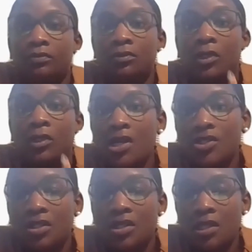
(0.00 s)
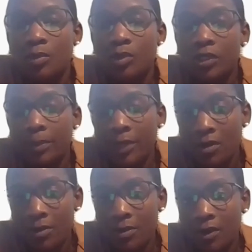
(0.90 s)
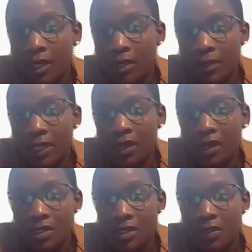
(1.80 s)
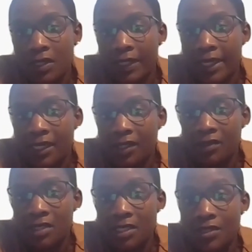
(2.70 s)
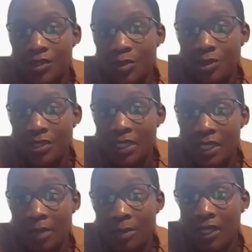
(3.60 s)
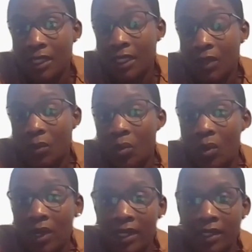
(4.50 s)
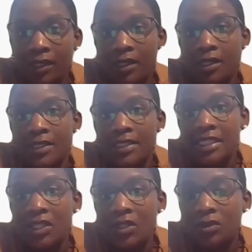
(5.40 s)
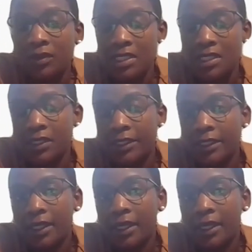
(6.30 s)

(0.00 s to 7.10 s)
launched the Bulleit Barrel program that also allows consumers to come in and get one single distillate